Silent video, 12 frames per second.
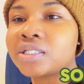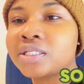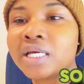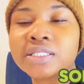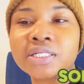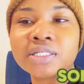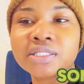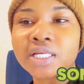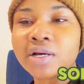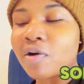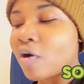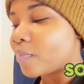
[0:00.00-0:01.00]
getting it
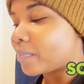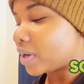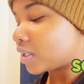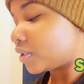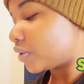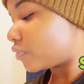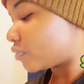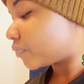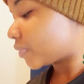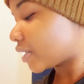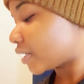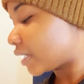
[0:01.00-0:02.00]
set up and, you know,
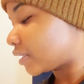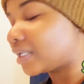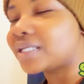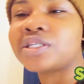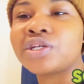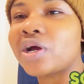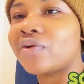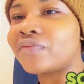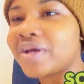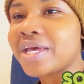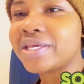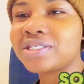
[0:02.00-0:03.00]
getting it
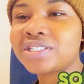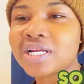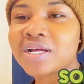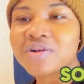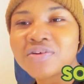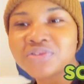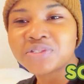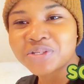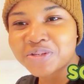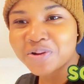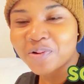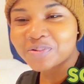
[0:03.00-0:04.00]
arranged and good to go.